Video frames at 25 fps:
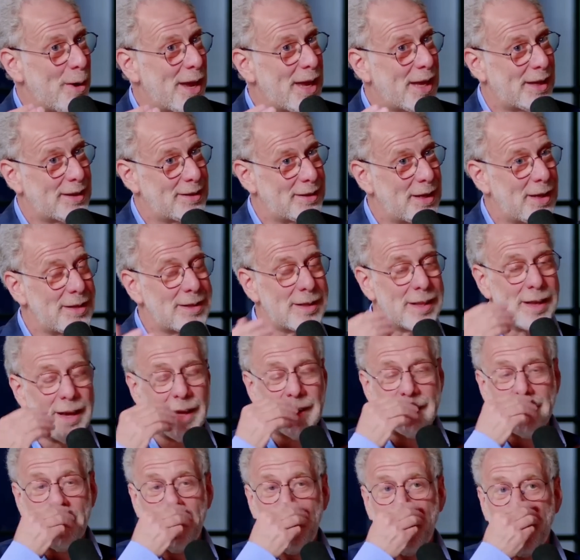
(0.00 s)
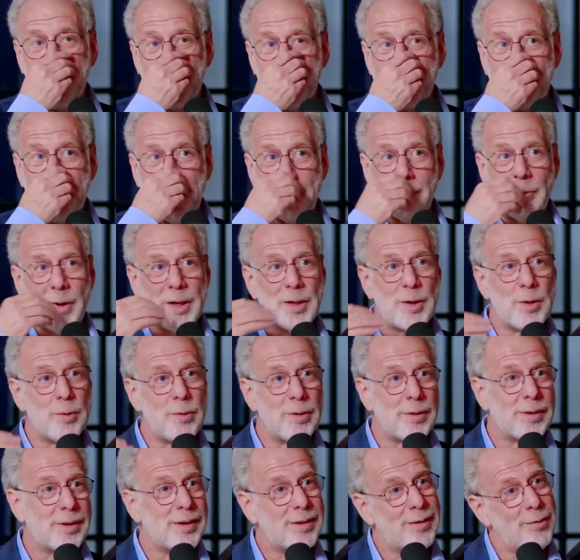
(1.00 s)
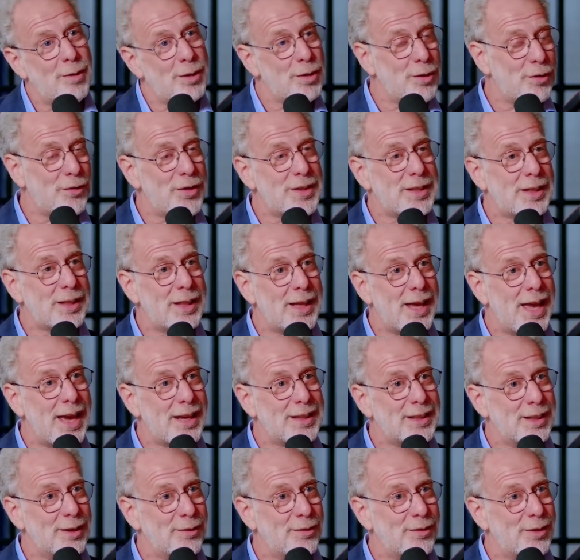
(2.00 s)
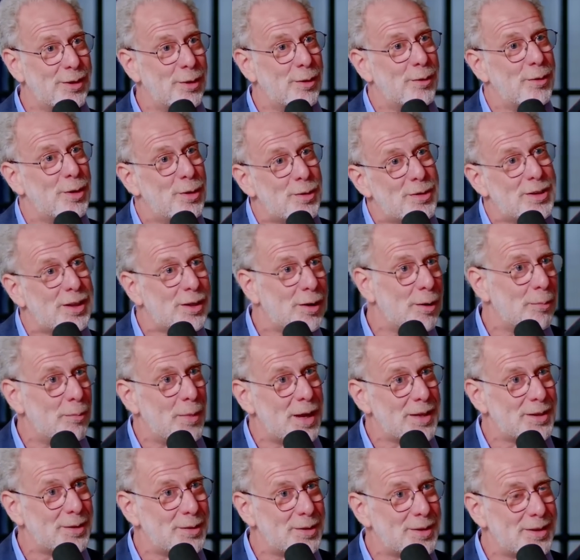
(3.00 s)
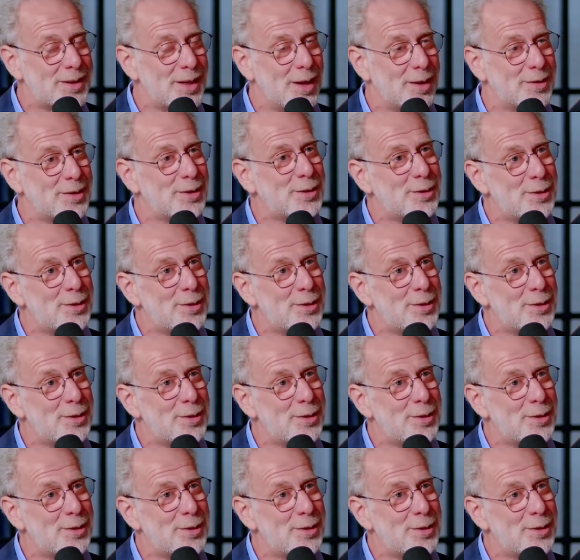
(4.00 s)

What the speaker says: way it does that is that when you're physically active, you're using your muscle cells.